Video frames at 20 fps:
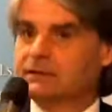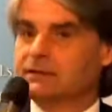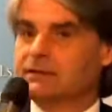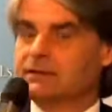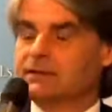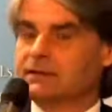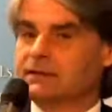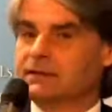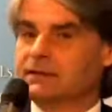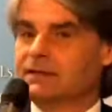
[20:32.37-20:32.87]

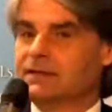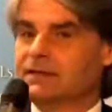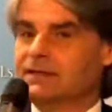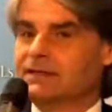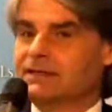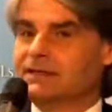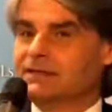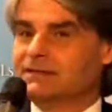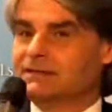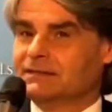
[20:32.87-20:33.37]
in
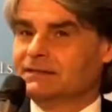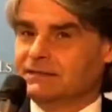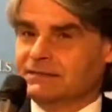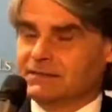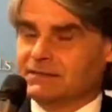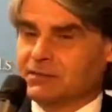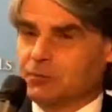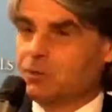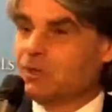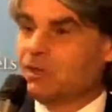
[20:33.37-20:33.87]

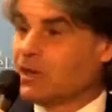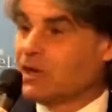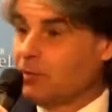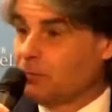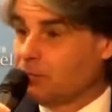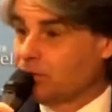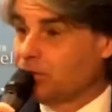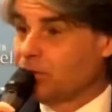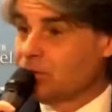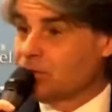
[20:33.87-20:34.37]
with a
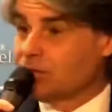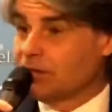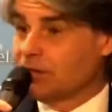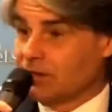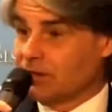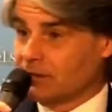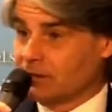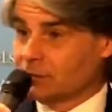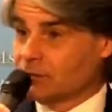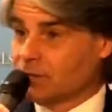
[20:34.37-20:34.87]

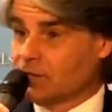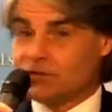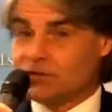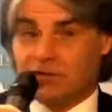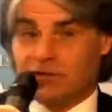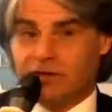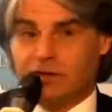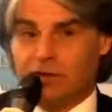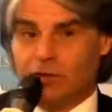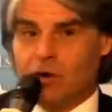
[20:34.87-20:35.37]
competition in
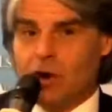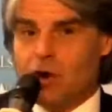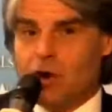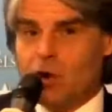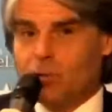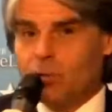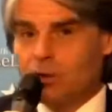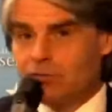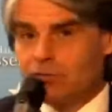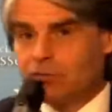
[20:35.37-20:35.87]
Lusatia Glow,
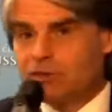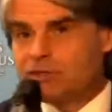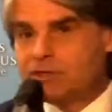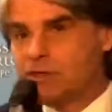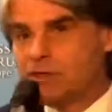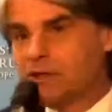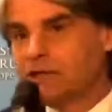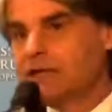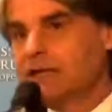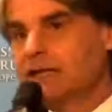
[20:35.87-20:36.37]
will
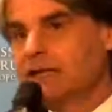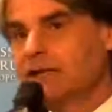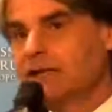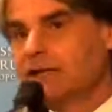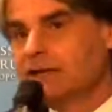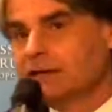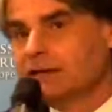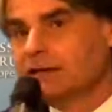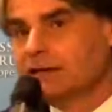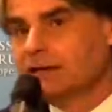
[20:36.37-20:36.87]
result
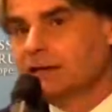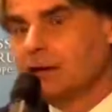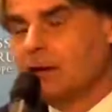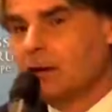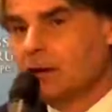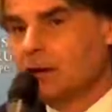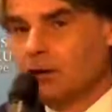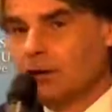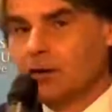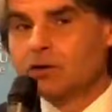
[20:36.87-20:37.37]
in
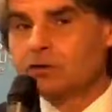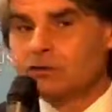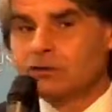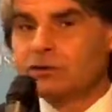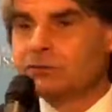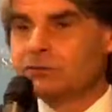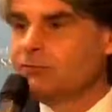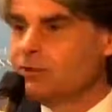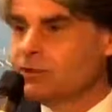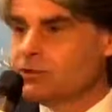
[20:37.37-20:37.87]
a
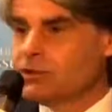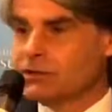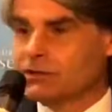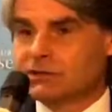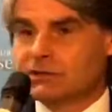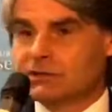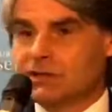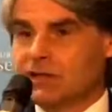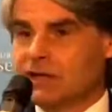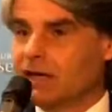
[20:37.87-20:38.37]
long-term
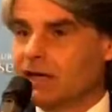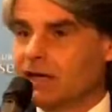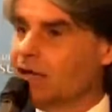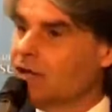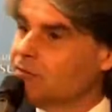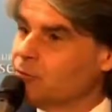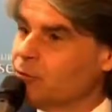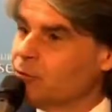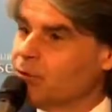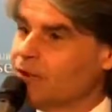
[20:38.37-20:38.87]
vision.
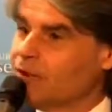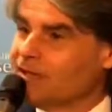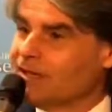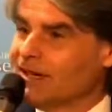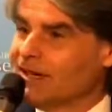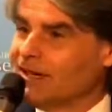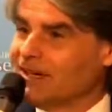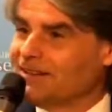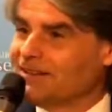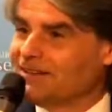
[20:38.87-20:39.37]
And for
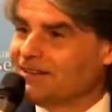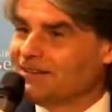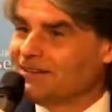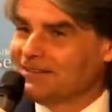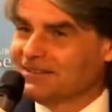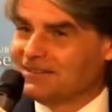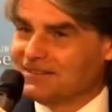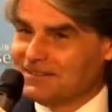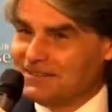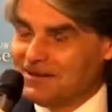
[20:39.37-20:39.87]
that,
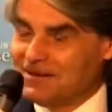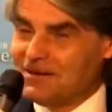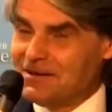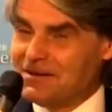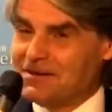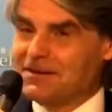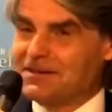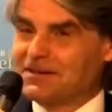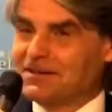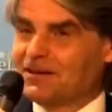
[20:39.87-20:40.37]
I
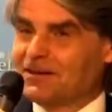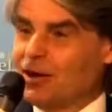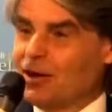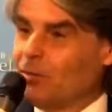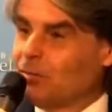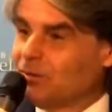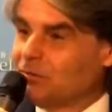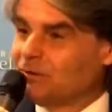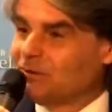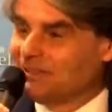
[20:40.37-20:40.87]

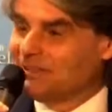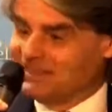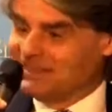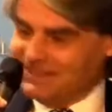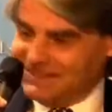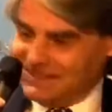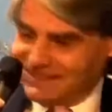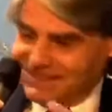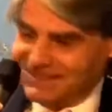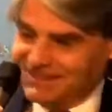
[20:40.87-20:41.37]
compliment
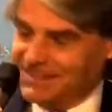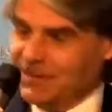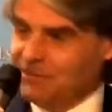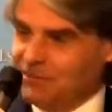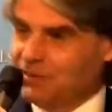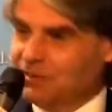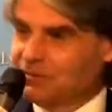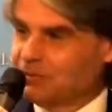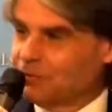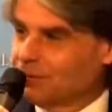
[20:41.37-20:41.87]

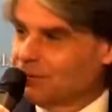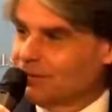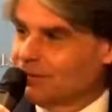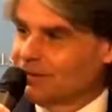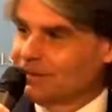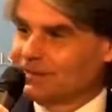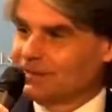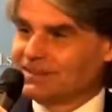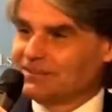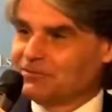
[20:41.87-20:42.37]
David
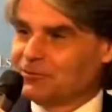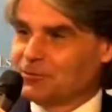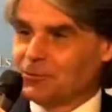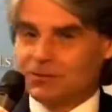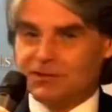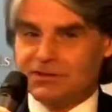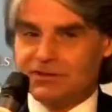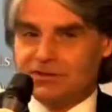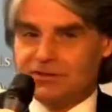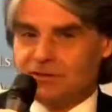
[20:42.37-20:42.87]

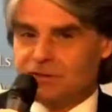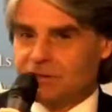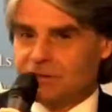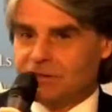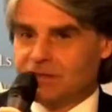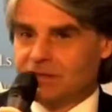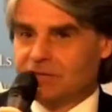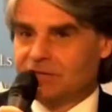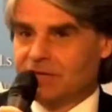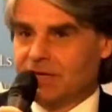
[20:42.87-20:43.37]
for this
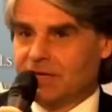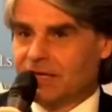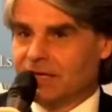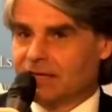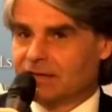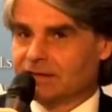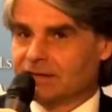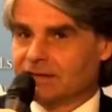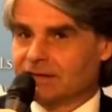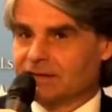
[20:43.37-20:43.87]
initiative.
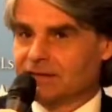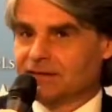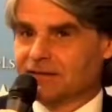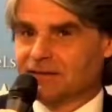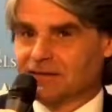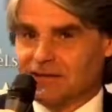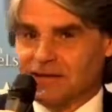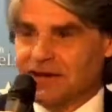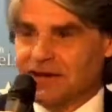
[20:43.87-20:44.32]
And